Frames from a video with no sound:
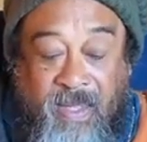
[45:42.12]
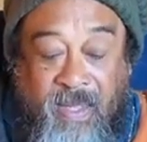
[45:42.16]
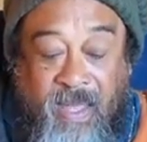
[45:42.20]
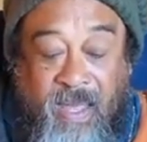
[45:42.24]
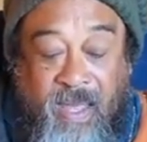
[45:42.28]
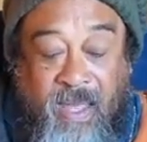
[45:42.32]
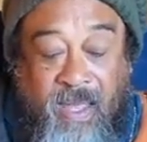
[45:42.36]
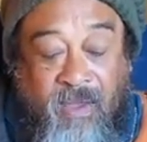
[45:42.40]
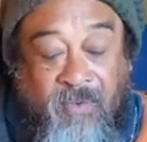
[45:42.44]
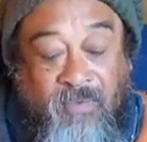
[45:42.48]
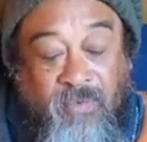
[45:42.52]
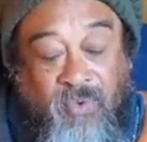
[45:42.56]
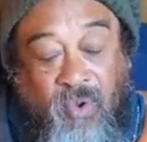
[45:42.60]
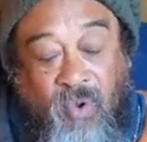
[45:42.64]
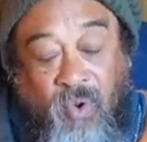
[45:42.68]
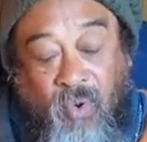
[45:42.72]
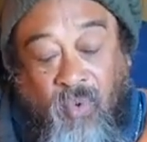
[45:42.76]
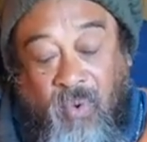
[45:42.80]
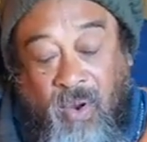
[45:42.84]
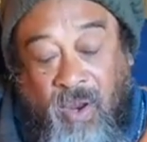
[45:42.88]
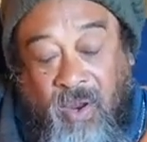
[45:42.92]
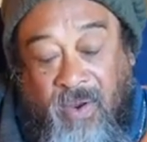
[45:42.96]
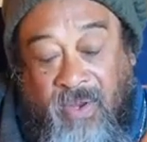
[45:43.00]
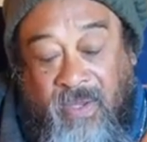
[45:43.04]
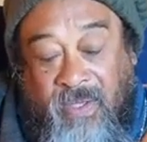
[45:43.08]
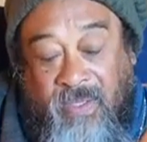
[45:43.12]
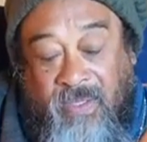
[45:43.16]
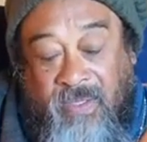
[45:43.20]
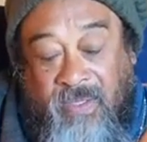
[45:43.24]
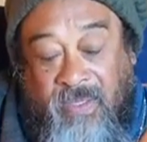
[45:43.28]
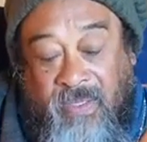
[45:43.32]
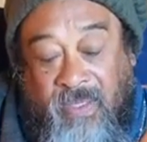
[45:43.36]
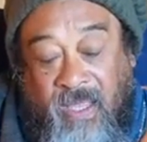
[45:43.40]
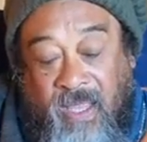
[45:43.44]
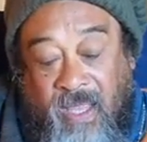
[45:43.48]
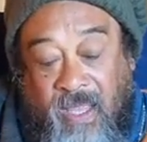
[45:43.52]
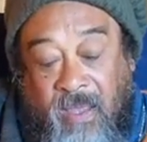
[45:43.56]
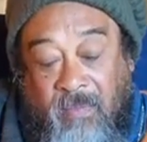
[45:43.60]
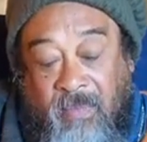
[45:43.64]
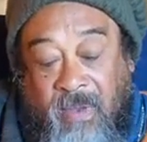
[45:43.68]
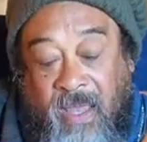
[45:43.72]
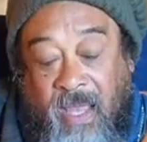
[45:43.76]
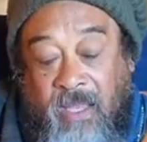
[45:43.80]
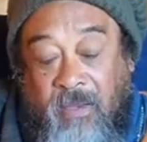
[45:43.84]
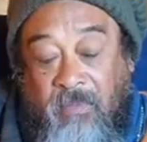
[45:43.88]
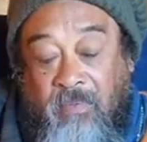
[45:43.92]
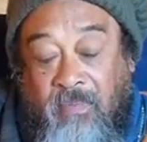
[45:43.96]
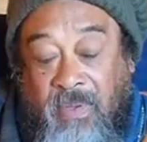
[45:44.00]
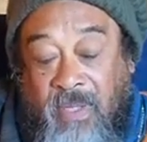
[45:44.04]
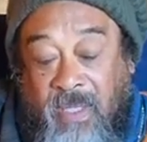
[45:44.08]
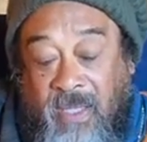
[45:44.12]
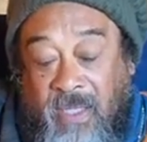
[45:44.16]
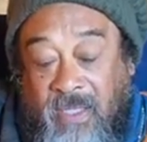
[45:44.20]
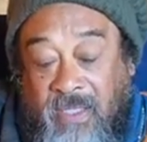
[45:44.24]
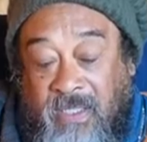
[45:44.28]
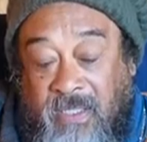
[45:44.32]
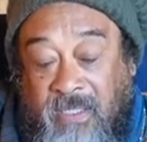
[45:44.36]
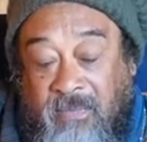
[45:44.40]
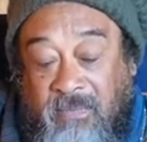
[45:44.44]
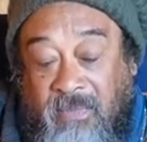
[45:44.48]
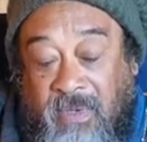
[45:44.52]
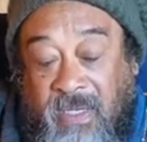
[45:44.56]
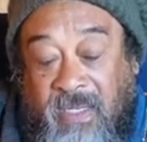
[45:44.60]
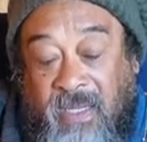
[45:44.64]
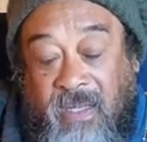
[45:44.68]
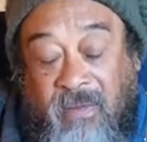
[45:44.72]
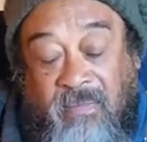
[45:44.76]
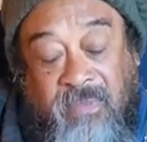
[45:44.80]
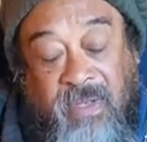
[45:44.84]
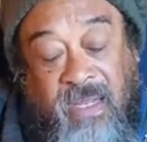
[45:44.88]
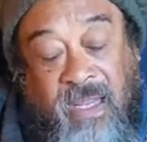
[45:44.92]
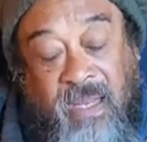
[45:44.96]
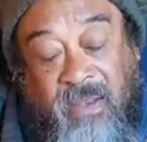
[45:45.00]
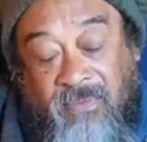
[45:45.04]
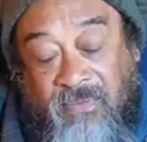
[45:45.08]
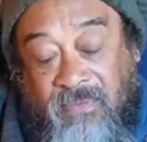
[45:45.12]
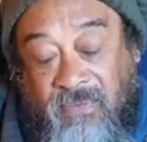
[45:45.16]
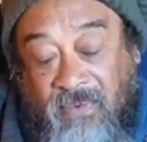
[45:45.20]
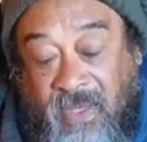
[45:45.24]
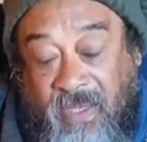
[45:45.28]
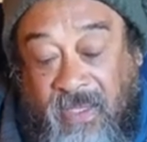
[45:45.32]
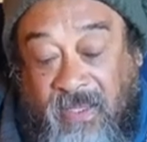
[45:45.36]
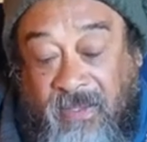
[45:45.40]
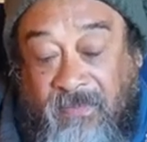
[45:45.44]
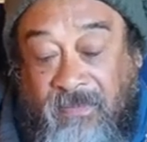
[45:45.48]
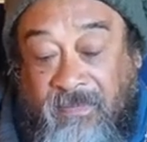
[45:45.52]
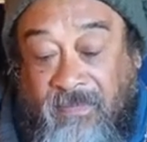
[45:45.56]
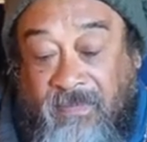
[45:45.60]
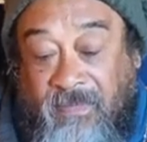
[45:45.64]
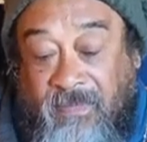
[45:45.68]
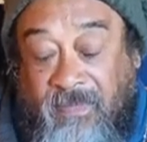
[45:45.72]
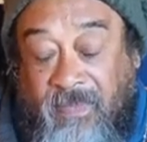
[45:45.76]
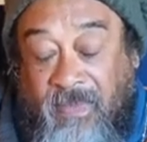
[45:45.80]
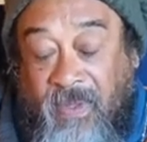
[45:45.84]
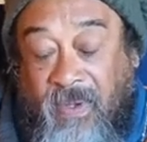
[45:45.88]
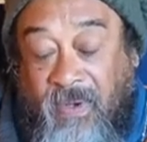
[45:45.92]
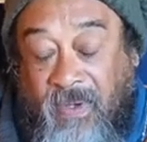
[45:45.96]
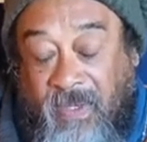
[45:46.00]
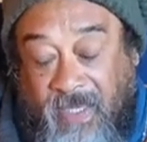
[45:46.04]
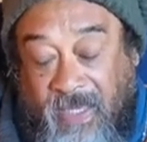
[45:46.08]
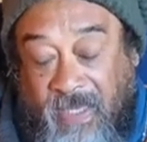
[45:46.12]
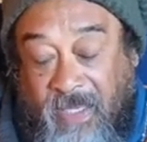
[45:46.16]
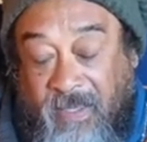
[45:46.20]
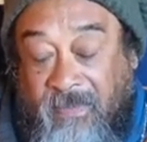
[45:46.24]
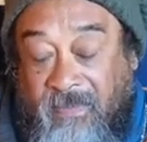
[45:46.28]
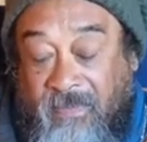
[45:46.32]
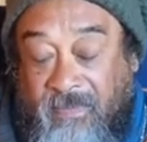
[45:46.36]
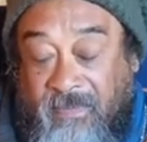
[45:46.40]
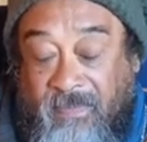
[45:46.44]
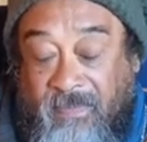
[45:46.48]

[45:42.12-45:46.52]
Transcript: I have no worries. I'm at peace, but I'm not free. Okay.